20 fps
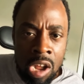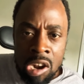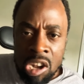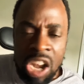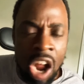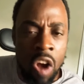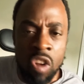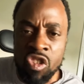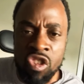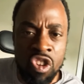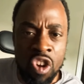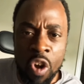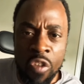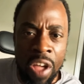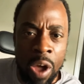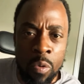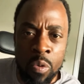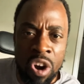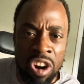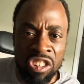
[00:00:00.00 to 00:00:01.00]
Don't you know
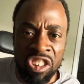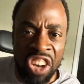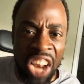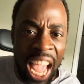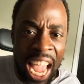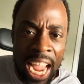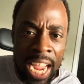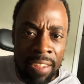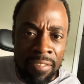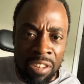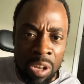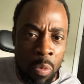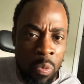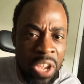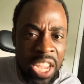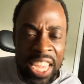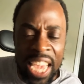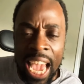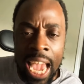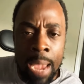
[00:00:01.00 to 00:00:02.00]
that we're slaves and we
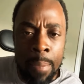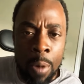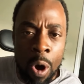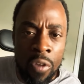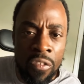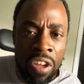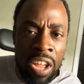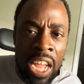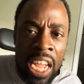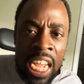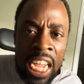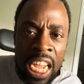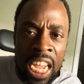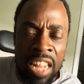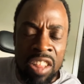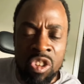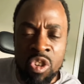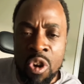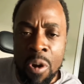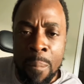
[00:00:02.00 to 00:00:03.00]
came over
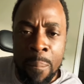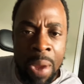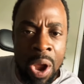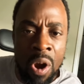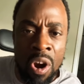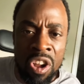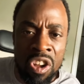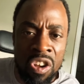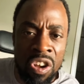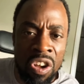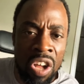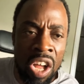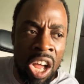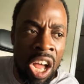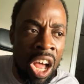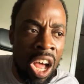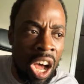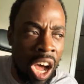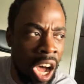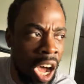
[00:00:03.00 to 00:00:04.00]
into America
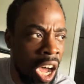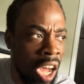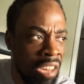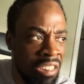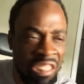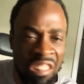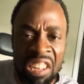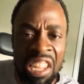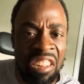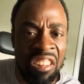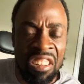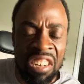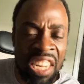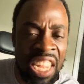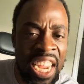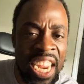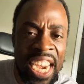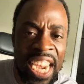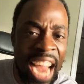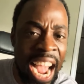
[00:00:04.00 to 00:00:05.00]
uh,
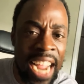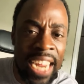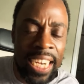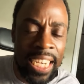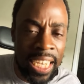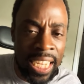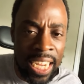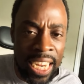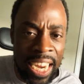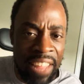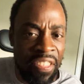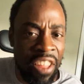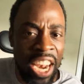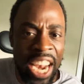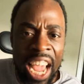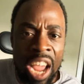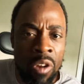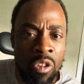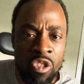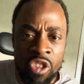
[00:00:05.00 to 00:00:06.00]
16, 19, and the
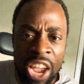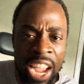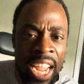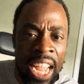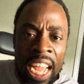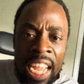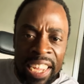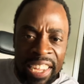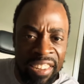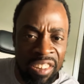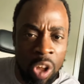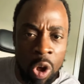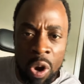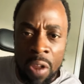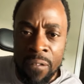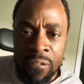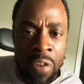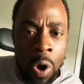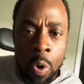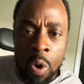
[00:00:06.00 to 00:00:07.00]
letter J is only
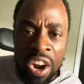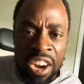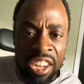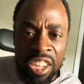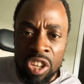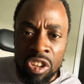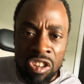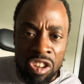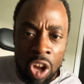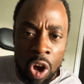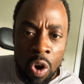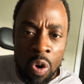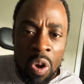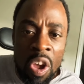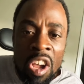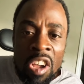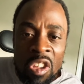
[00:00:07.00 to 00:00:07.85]
400 years old?